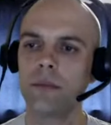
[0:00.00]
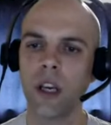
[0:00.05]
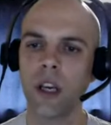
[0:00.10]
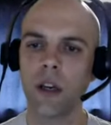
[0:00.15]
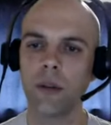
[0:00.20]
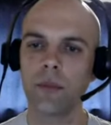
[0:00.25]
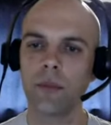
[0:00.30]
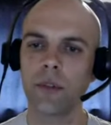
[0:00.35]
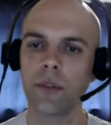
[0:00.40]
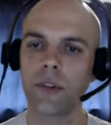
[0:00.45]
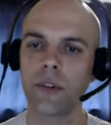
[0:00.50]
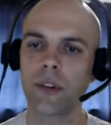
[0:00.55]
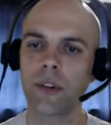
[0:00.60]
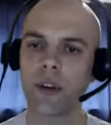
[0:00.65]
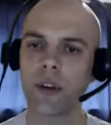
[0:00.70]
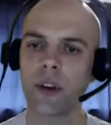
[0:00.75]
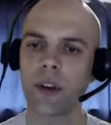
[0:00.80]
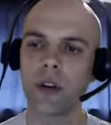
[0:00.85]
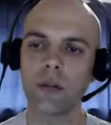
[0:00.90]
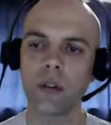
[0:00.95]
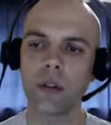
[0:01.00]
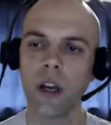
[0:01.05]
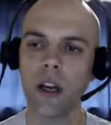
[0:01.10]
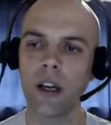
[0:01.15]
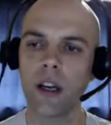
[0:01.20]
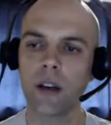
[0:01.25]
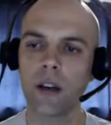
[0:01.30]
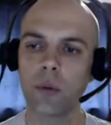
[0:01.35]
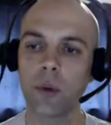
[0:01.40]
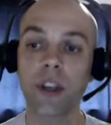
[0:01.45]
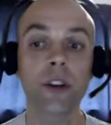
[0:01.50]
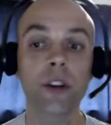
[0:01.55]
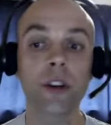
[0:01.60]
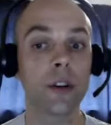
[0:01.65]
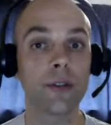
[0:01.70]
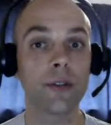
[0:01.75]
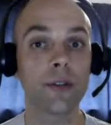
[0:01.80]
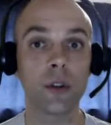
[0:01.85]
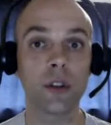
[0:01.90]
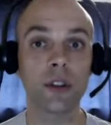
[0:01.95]
So we can look
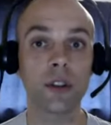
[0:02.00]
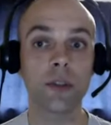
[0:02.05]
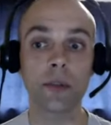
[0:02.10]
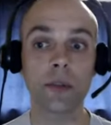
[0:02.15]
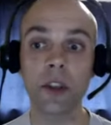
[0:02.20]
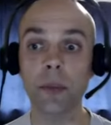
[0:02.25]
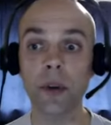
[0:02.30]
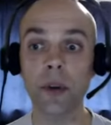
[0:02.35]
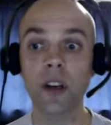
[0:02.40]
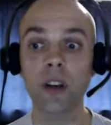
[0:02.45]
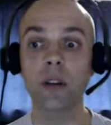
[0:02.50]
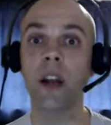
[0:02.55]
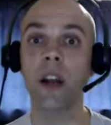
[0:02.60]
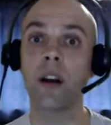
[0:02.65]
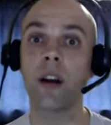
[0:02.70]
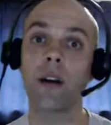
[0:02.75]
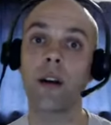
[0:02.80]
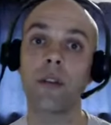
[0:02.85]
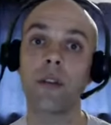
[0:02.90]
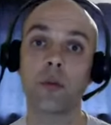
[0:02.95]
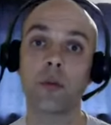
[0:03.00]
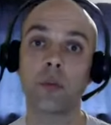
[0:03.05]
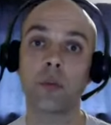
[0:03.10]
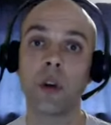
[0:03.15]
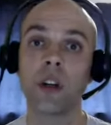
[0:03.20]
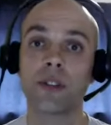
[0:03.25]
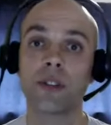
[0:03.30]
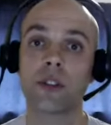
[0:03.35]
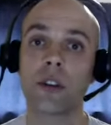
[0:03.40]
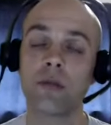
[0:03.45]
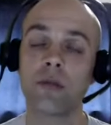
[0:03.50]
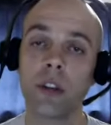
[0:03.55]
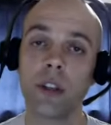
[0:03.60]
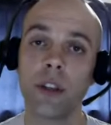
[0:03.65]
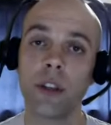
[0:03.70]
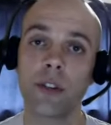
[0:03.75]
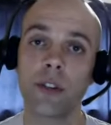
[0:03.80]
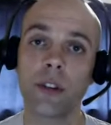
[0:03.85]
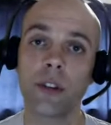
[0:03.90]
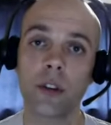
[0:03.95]
forward to it, but we now have a milestone
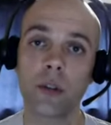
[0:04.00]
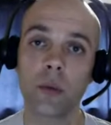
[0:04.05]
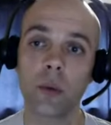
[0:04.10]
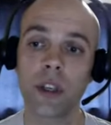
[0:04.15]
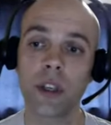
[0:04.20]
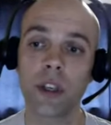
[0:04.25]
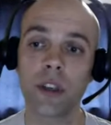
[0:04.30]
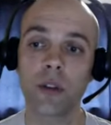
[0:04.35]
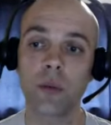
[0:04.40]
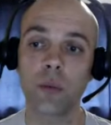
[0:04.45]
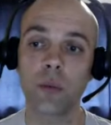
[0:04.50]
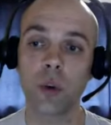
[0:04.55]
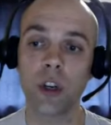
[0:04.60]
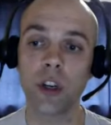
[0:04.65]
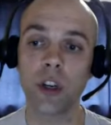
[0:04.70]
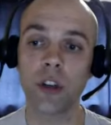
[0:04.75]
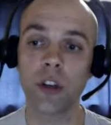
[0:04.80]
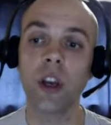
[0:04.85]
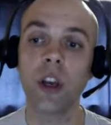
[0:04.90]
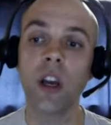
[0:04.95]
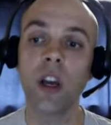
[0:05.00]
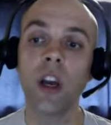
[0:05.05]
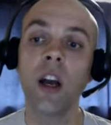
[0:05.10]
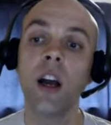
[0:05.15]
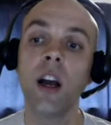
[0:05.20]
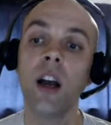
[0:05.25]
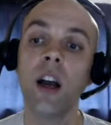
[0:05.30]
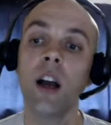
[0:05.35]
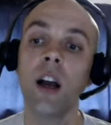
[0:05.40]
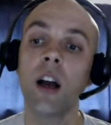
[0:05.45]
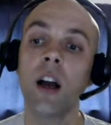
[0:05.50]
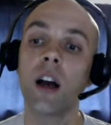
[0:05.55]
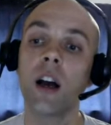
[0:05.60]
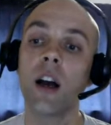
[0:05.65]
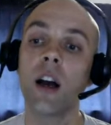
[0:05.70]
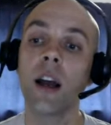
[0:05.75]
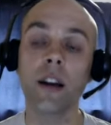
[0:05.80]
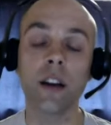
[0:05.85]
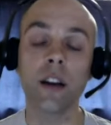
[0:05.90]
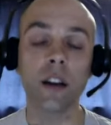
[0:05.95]
release that we can work with.
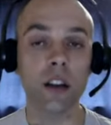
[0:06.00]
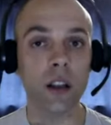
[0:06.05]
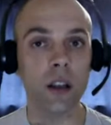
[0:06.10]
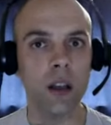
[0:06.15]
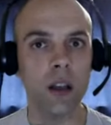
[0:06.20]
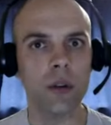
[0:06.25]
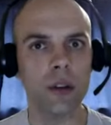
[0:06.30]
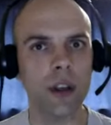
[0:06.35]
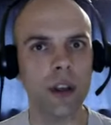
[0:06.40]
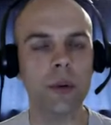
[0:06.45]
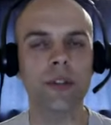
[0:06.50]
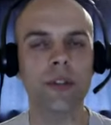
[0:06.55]
And it was